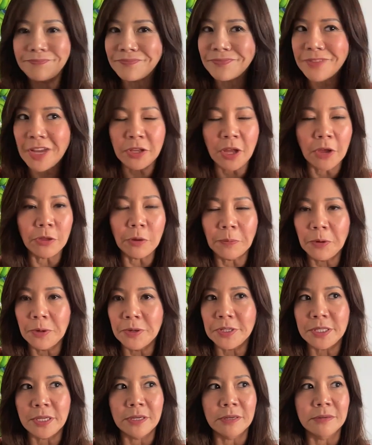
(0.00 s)
another
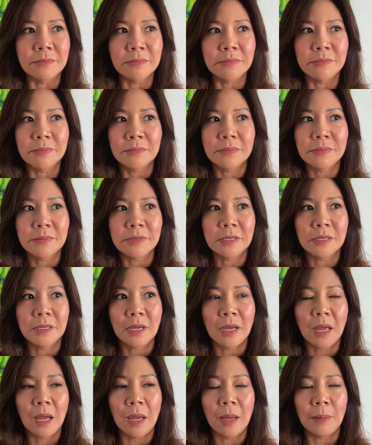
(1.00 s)
person
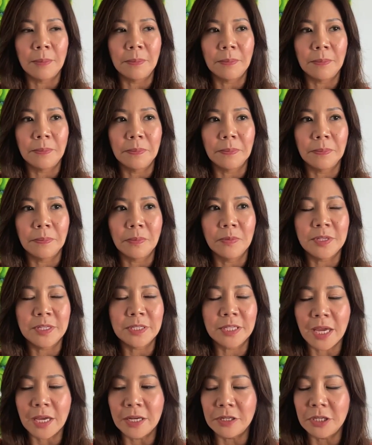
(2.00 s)
um,
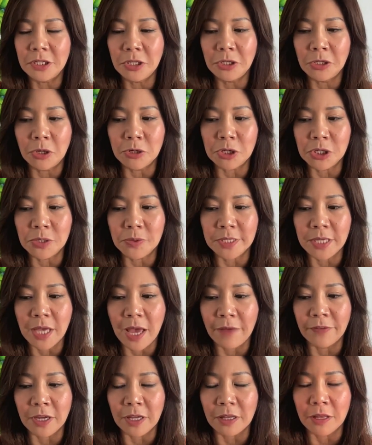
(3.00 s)
said you know she was
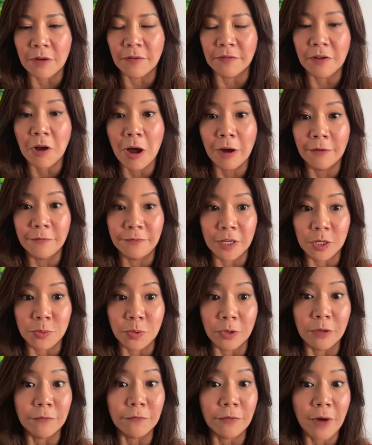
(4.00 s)
having a lot of conflict
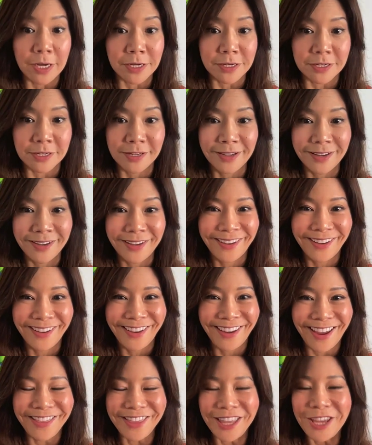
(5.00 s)
with a friend
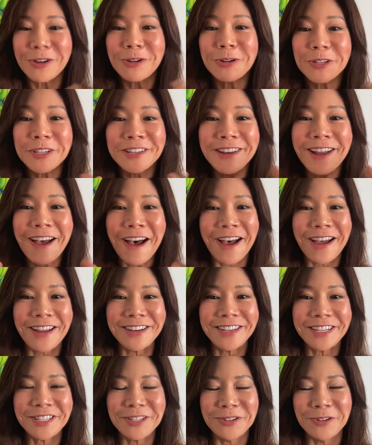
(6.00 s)
and they could
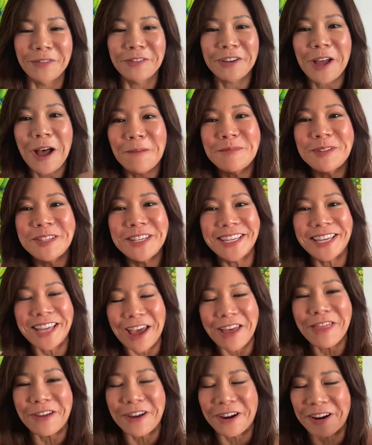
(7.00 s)
not sort of come
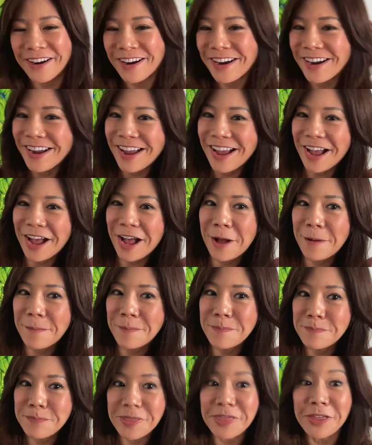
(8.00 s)
together
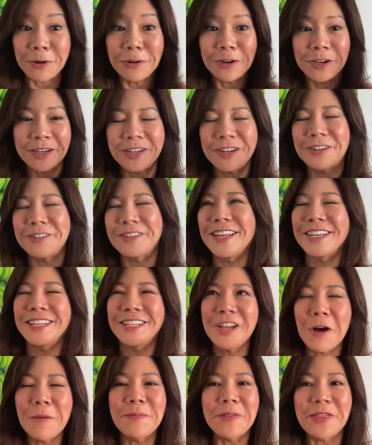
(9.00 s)
um, but they were you know like
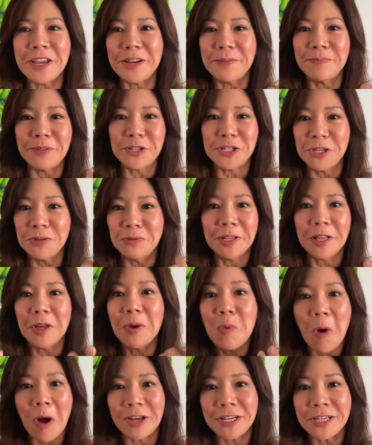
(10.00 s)
no but they but she really
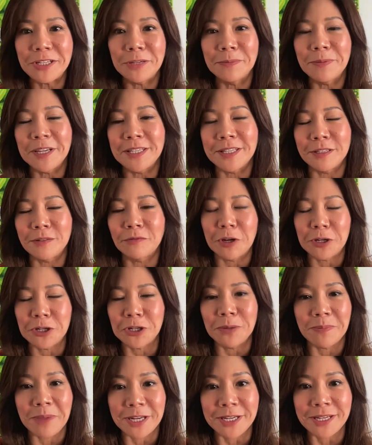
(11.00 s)
wanted to because this
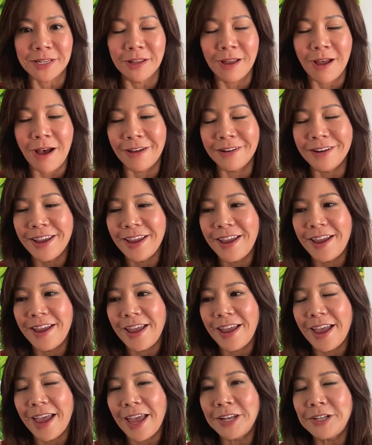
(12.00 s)
friendship meant a lot
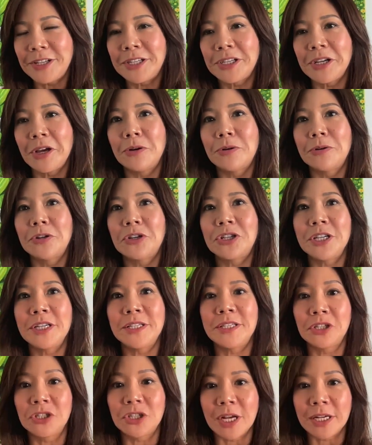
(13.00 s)
and so she
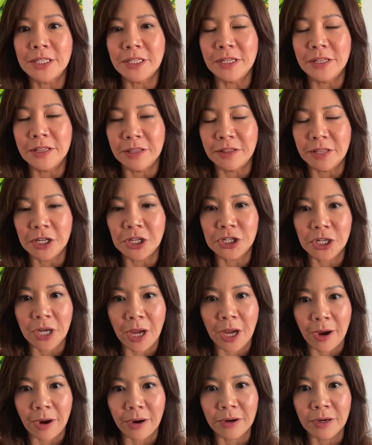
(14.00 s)
suggested that they
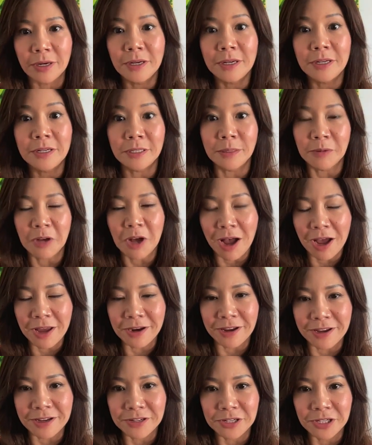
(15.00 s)
share some
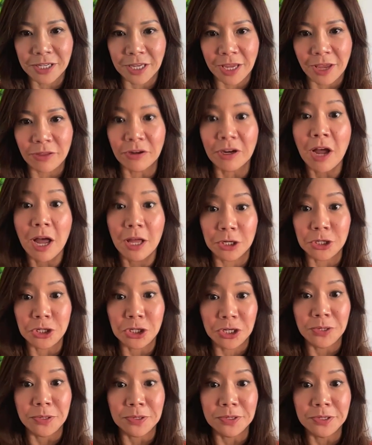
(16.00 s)
kanna together, kanna
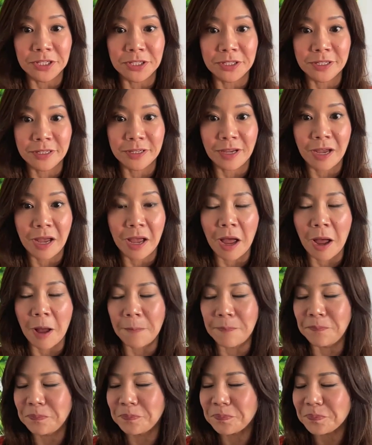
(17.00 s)
chews.
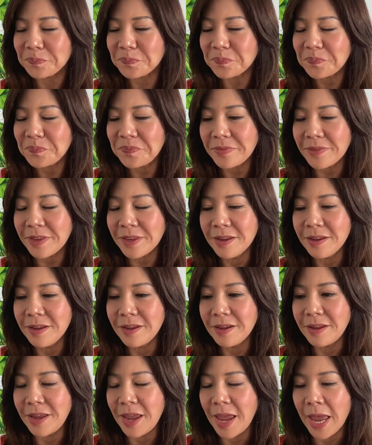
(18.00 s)
Um,
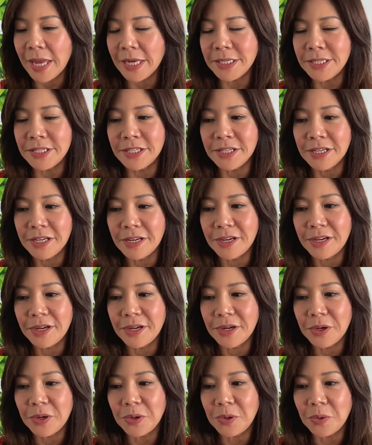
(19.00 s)
and
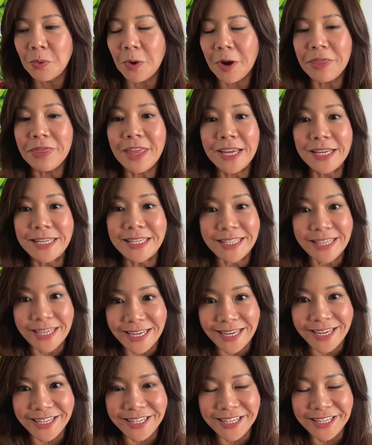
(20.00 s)
when they
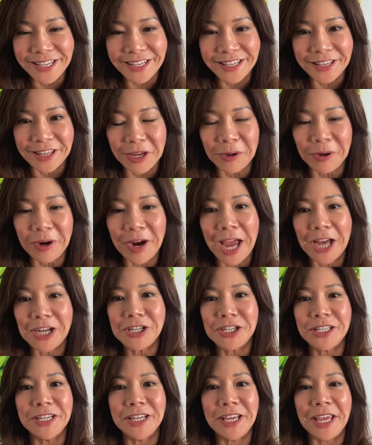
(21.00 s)
did, they were
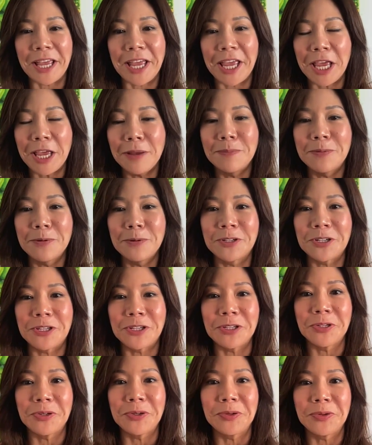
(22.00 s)
actually able
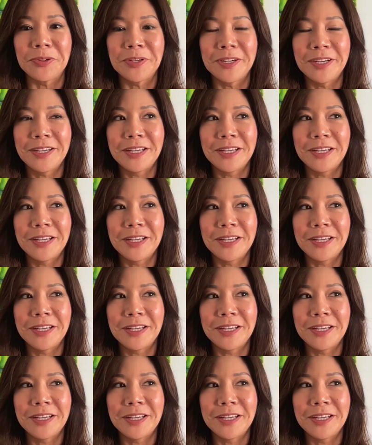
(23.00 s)
to